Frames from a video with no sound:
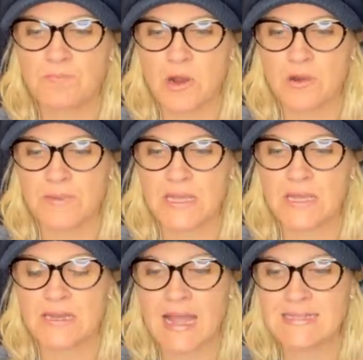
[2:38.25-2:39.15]

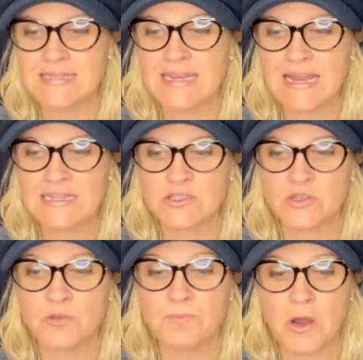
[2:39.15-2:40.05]
Barbie nineteen
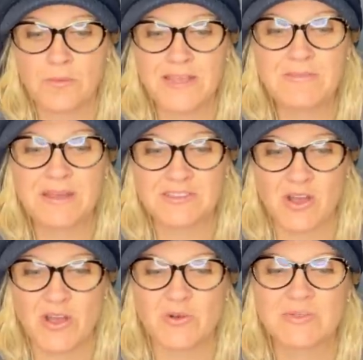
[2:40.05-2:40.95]
eighty-two Barbie
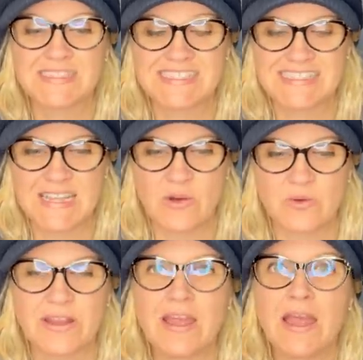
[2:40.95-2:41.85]
McDonald's
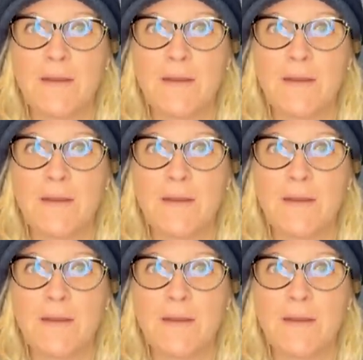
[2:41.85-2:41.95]
sealed.